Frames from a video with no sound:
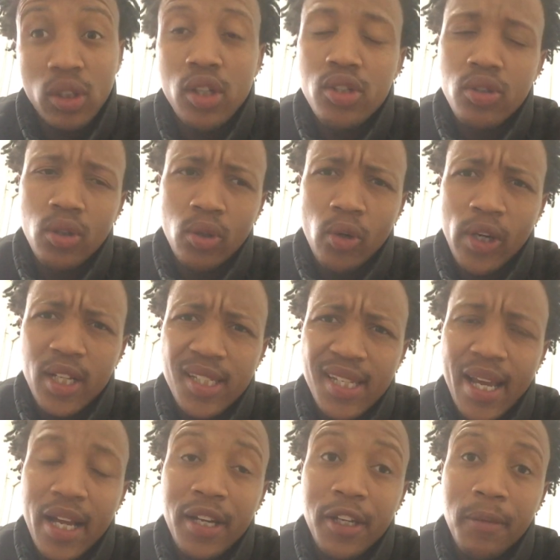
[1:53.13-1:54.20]
is not going to
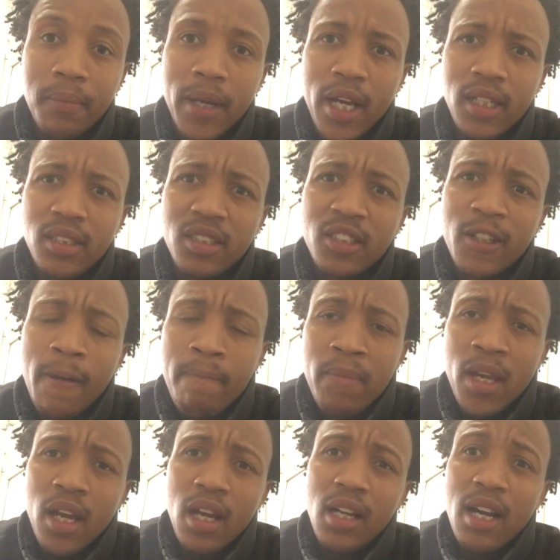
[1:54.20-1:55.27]
sign him. And
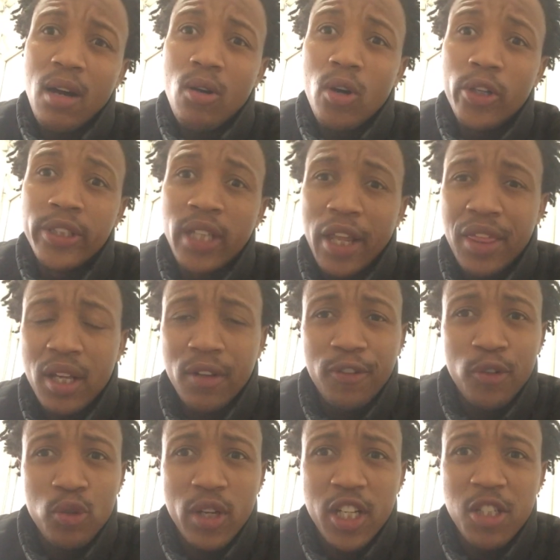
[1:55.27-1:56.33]
earlier on, I think a
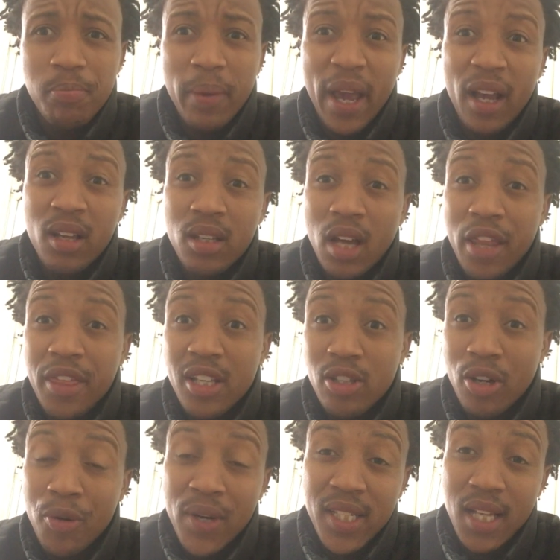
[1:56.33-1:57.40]
few days back, Arthur
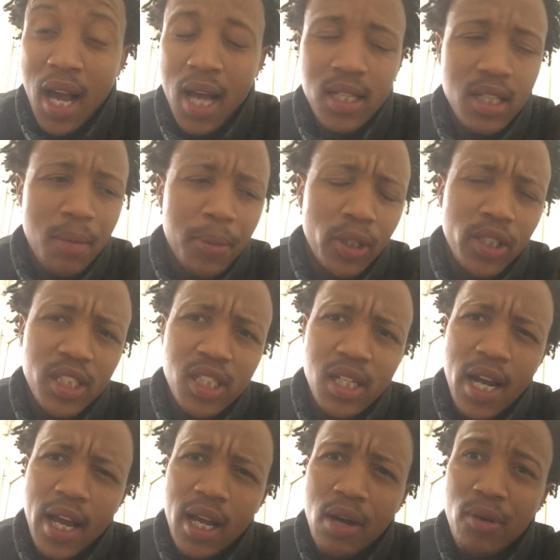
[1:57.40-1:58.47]
Zwane was asked about a
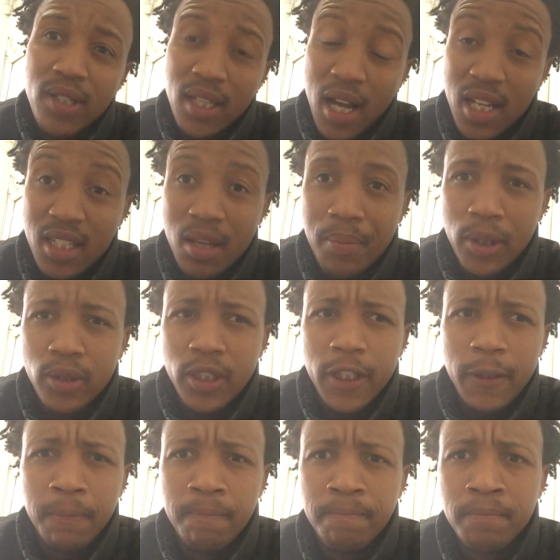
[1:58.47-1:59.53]
striker, was asked about
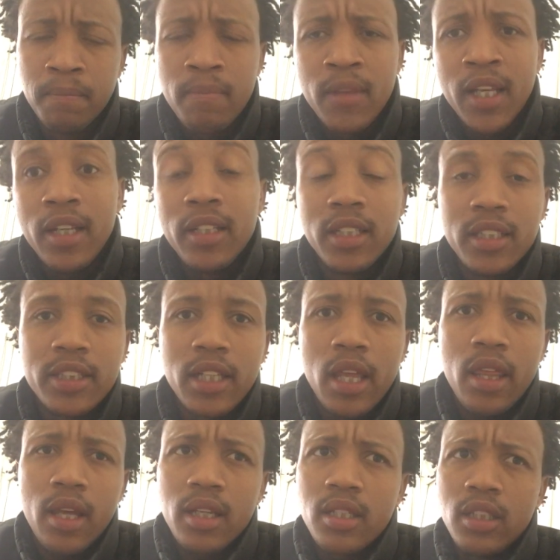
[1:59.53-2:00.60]
him. He did say
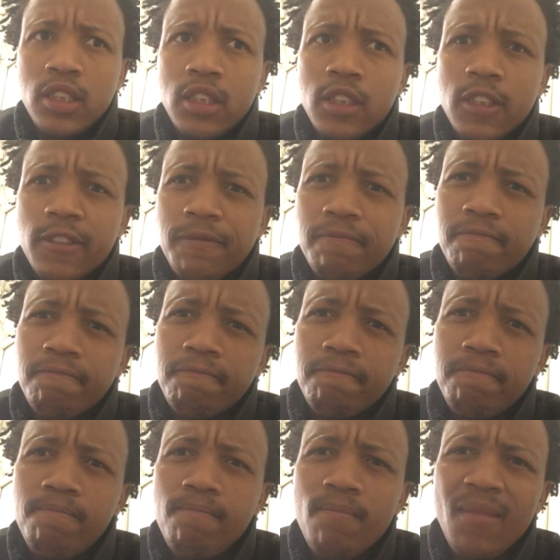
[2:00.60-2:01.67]
that
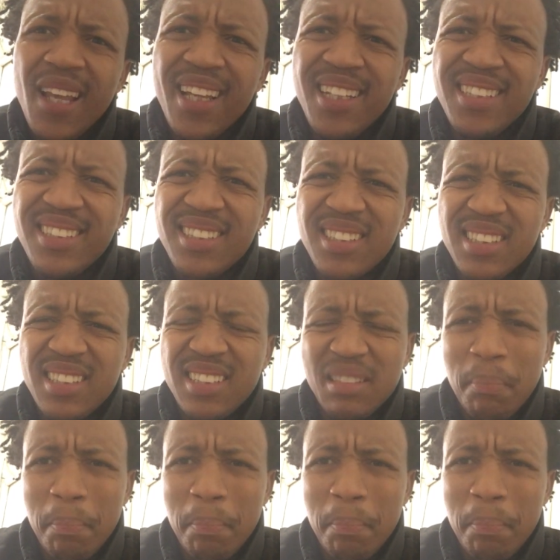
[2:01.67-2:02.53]
he's